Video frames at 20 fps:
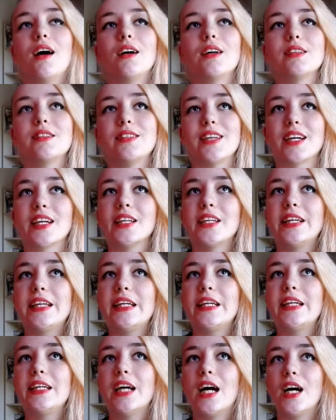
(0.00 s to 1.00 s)

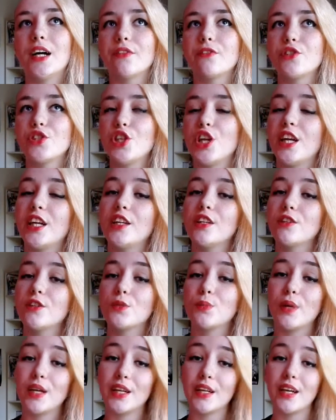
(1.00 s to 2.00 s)
Secondly, I've
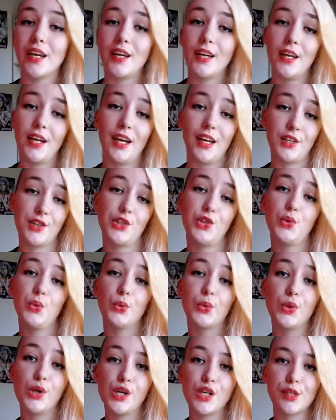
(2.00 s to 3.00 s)
changed my
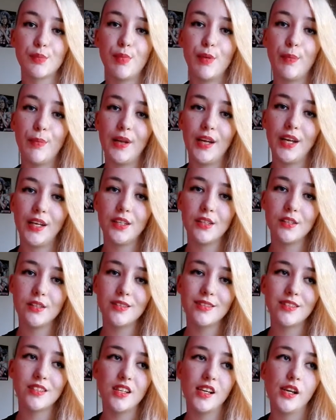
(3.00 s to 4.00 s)
actual cosplay
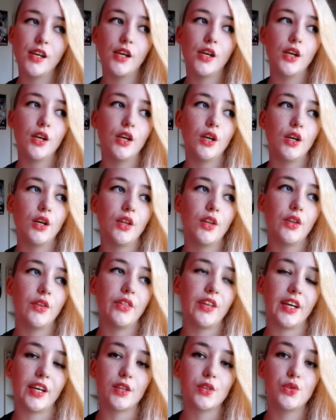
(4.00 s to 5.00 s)
plans
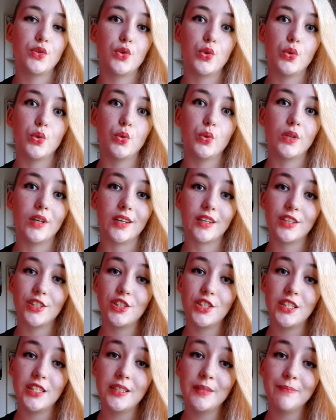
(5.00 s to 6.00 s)
thanks to
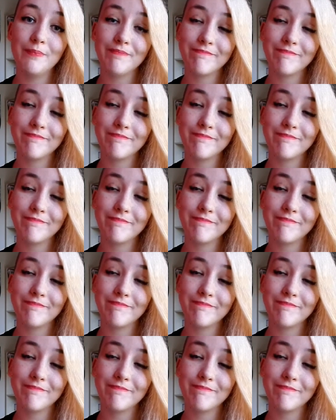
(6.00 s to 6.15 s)
Nakashi,